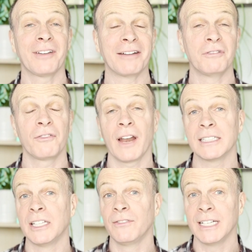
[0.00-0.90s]
and
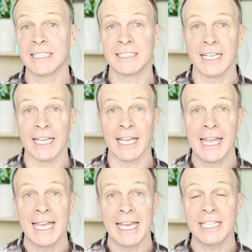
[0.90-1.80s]
reflective listening
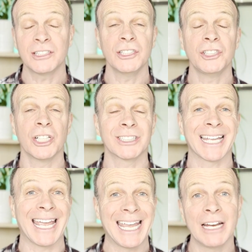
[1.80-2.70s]
isn't just
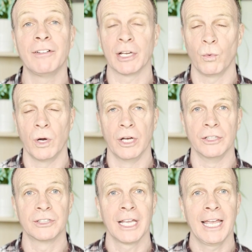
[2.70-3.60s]
hearing
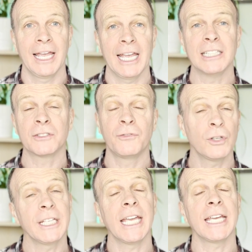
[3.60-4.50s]
words, it's
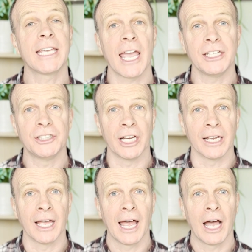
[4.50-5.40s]
fully engaging,
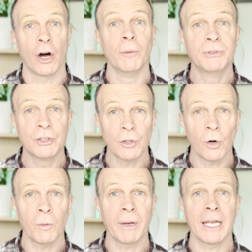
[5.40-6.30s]

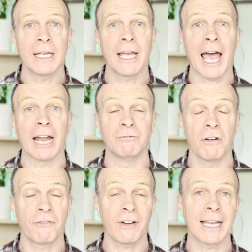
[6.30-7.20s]
absorbing and
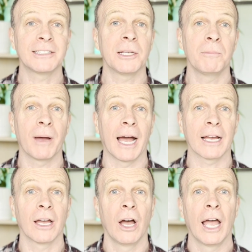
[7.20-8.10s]
reflecting
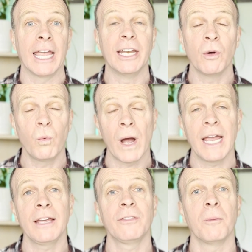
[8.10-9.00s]
back in a
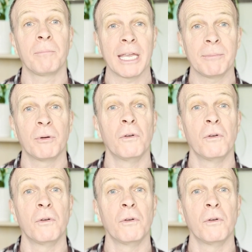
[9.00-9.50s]
way that people